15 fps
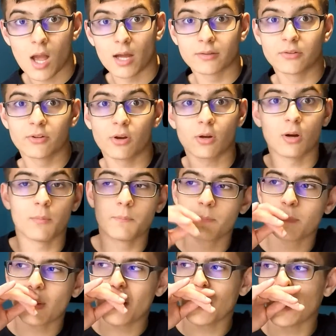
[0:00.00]

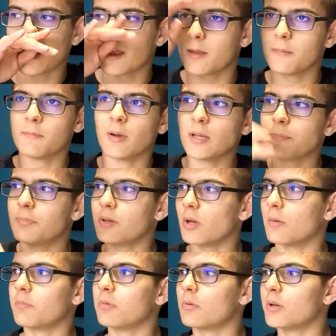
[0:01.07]
I might be
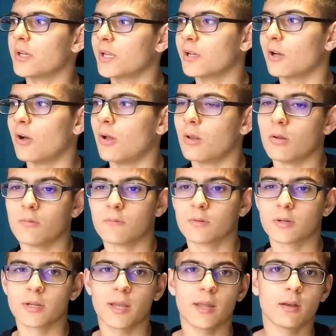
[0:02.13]
uploading all
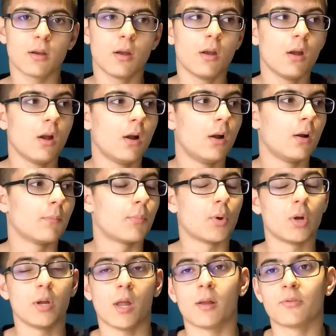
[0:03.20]
over again,
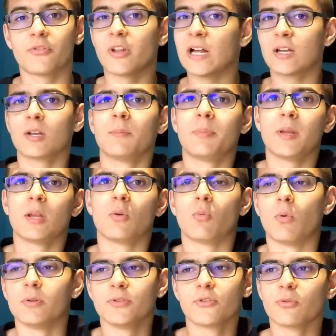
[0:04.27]
but it's not going to be
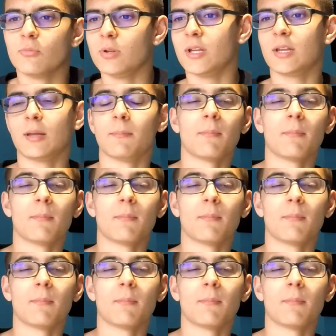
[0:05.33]
once a week.